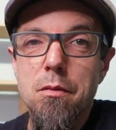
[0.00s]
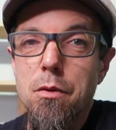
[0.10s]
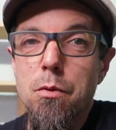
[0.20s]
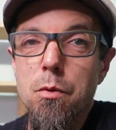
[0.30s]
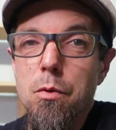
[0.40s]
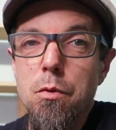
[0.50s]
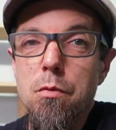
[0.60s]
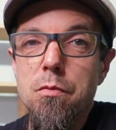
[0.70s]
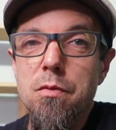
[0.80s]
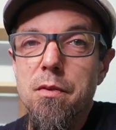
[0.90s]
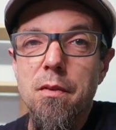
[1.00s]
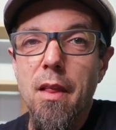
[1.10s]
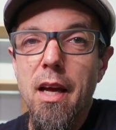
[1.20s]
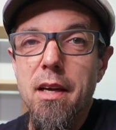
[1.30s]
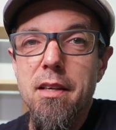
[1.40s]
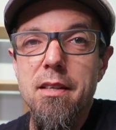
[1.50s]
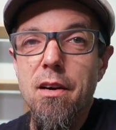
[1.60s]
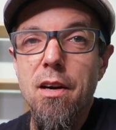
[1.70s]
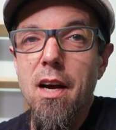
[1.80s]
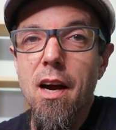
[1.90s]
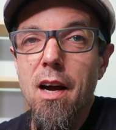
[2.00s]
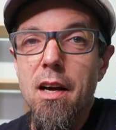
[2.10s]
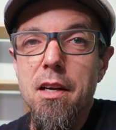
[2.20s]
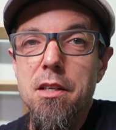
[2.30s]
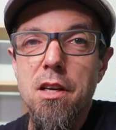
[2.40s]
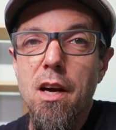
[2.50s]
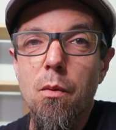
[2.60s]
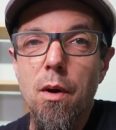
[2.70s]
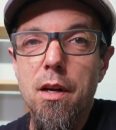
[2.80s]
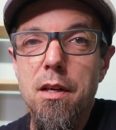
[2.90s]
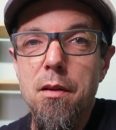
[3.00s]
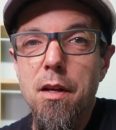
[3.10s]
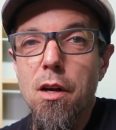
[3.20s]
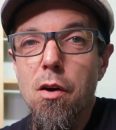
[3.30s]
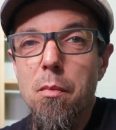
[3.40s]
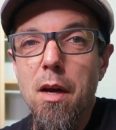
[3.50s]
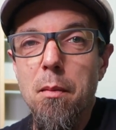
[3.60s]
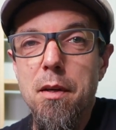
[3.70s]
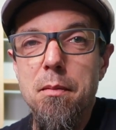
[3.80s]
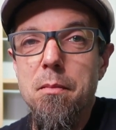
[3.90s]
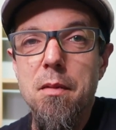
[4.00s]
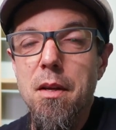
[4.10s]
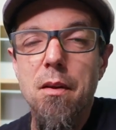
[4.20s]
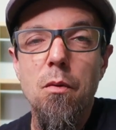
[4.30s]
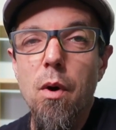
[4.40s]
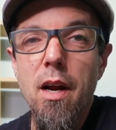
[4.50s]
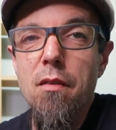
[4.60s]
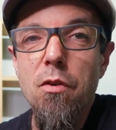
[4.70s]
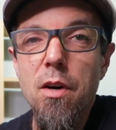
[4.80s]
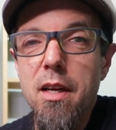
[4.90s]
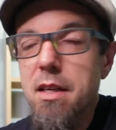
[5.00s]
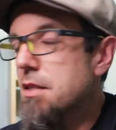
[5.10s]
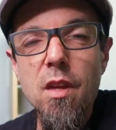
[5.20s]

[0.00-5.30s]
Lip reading: groove like Derek Hodge. I want to, be able to, whatever it is.